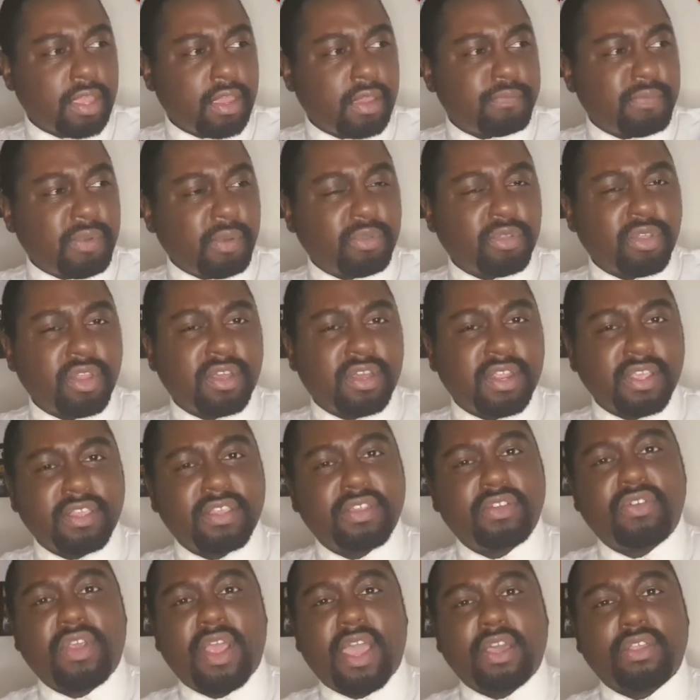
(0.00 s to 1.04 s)
But it was a diss
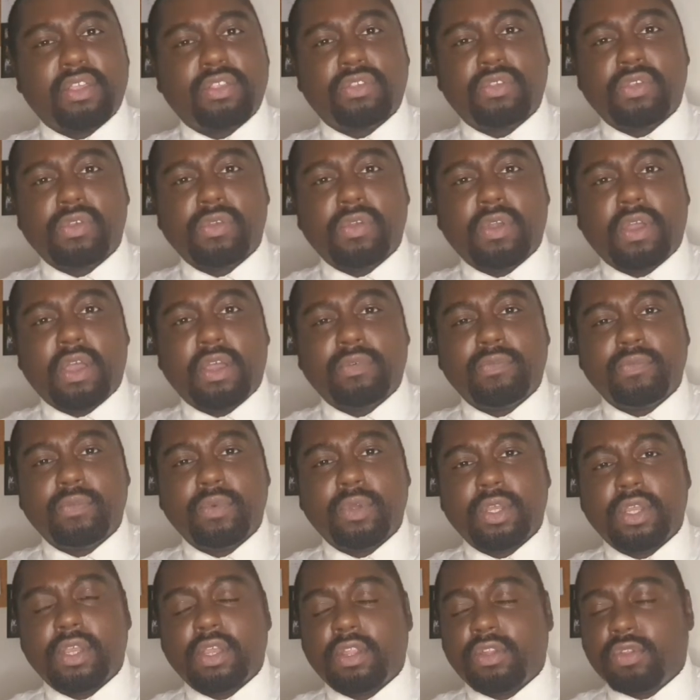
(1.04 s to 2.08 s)
track to
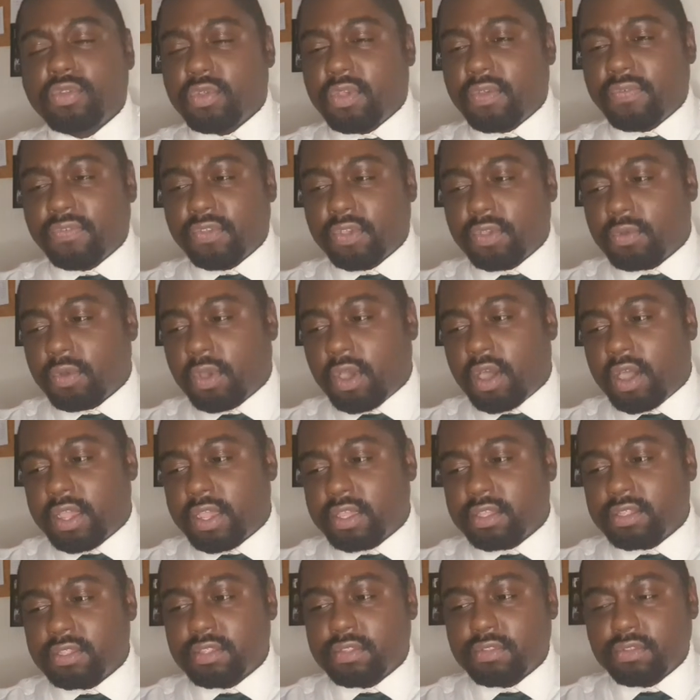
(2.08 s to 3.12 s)
a few
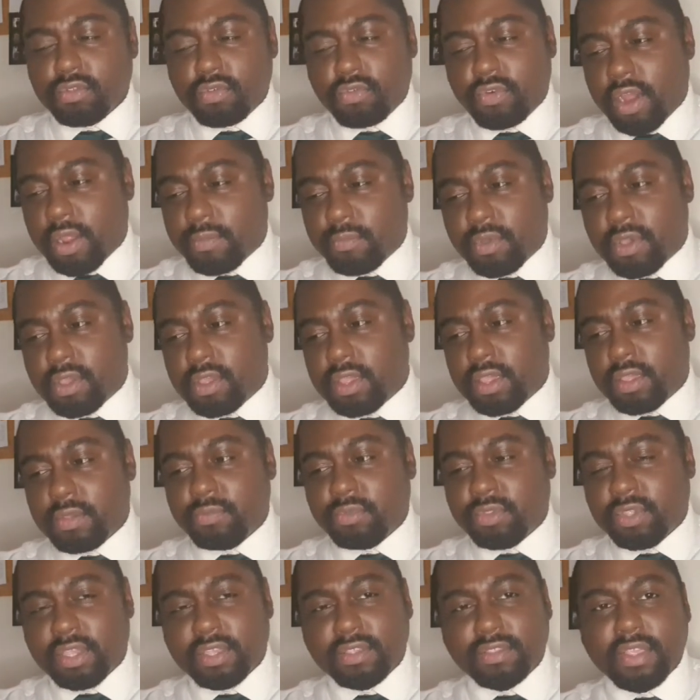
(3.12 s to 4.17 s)
artists, grime
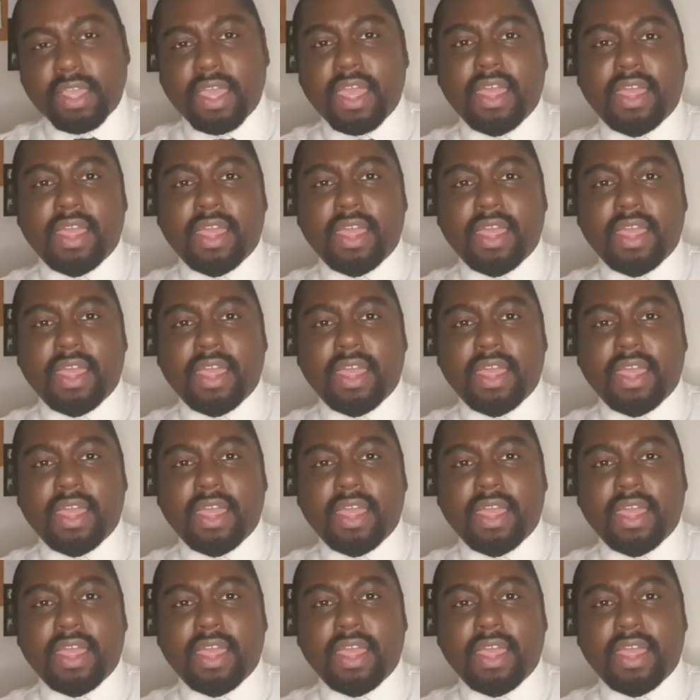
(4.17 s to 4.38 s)
MCs,